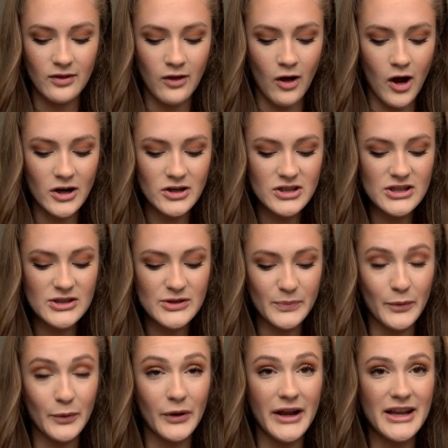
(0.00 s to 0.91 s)
largest
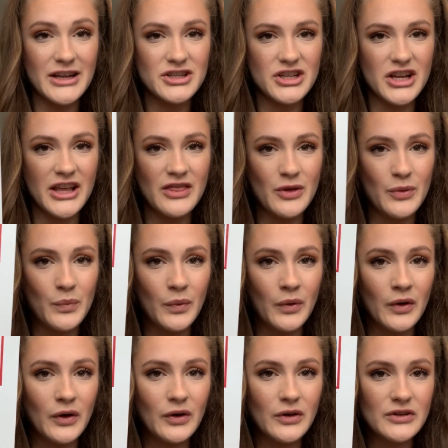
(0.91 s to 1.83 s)
bridge in the
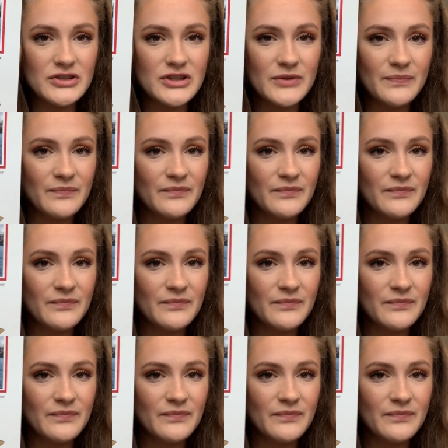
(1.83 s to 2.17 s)
world.